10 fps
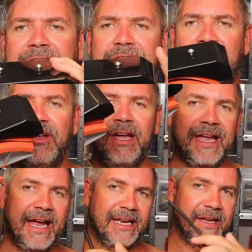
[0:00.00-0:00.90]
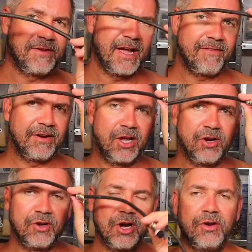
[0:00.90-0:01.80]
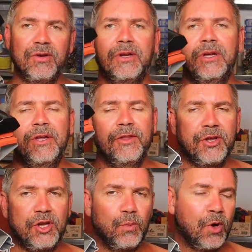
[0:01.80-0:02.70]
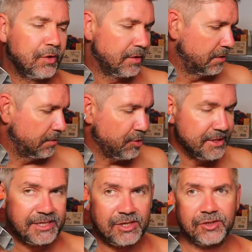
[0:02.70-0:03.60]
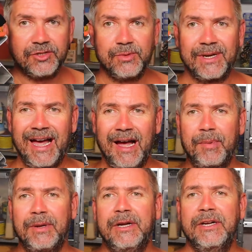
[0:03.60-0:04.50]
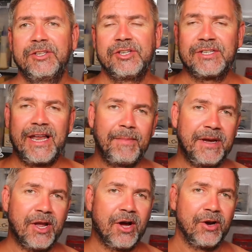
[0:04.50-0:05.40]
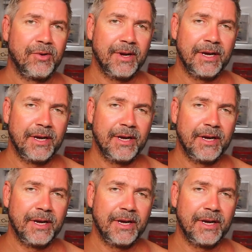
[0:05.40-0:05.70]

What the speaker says: So again, if you have a logo that you want printed onto a cap, just let me know.